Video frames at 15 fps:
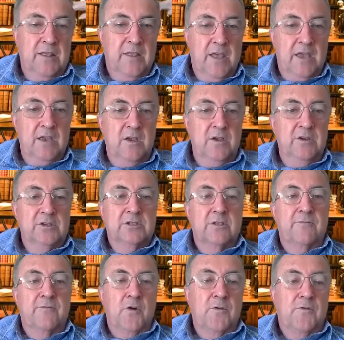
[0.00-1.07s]
that use
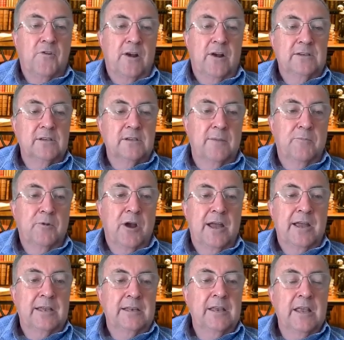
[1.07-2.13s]
the forefront of the
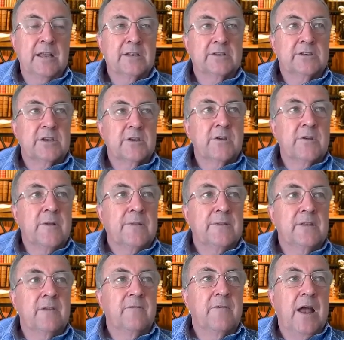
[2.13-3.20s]
brain to
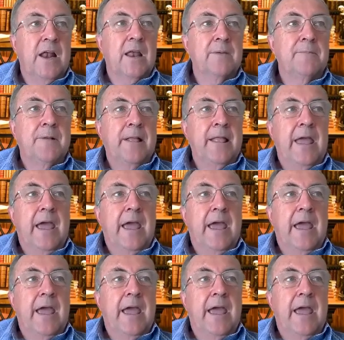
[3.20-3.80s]
develop,